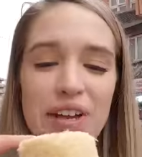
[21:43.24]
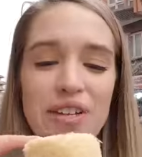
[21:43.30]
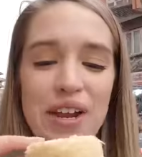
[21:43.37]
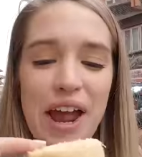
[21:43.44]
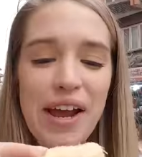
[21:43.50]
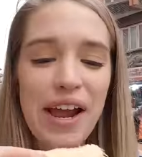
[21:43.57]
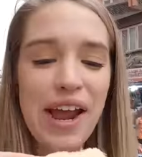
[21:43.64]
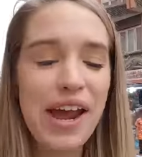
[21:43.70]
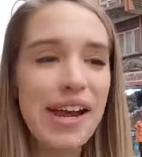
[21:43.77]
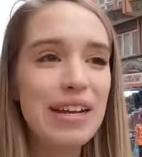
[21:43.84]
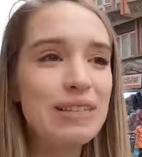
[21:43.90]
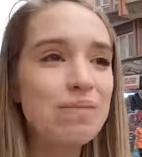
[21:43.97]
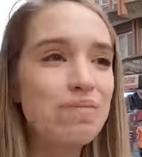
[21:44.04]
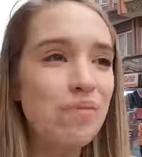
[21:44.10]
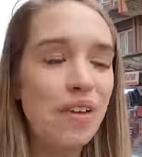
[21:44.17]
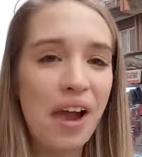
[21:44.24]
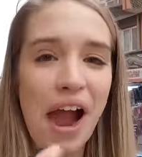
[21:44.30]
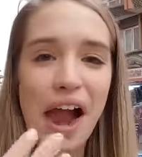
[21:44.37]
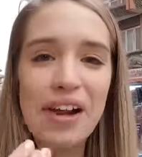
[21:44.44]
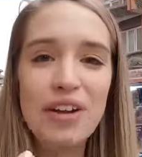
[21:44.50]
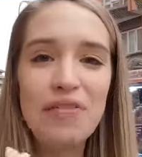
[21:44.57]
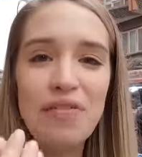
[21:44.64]
it's like a
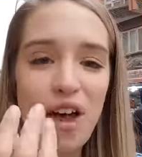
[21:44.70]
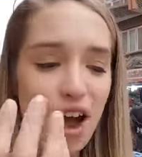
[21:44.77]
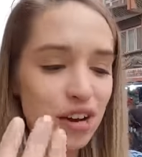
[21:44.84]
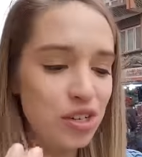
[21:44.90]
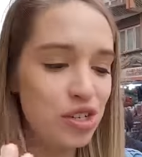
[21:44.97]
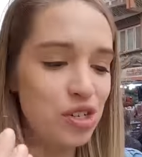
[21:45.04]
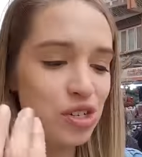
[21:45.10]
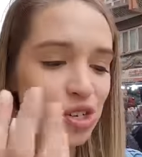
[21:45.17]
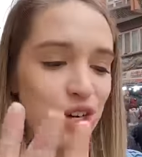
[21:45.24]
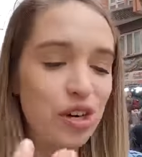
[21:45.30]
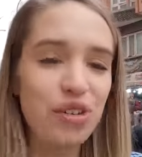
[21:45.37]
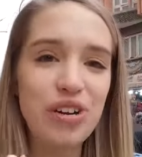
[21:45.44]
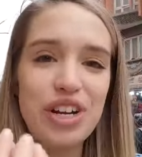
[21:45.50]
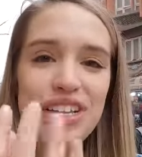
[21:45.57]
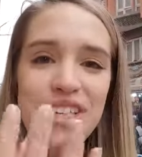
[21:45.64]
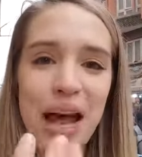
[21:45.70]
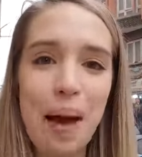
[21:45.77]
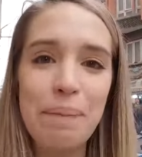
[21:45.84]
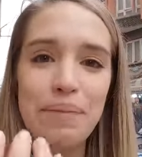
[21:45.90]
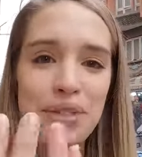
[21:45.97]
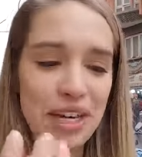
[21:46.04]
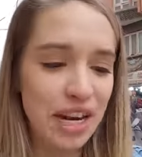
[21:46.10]
candy sugary
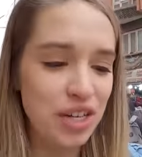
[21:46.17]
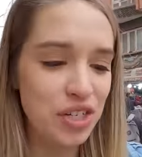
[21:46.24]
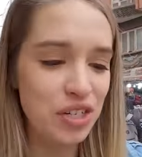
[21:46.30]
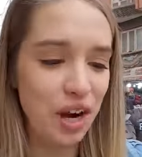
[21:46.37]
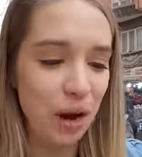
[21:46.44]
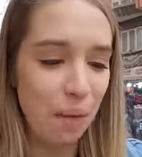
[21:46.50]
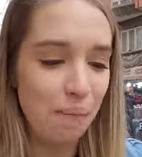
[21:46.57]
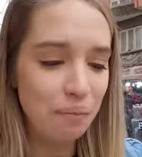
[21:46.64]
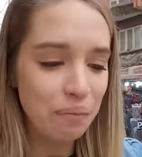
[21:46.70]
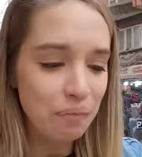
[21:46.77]
type texture.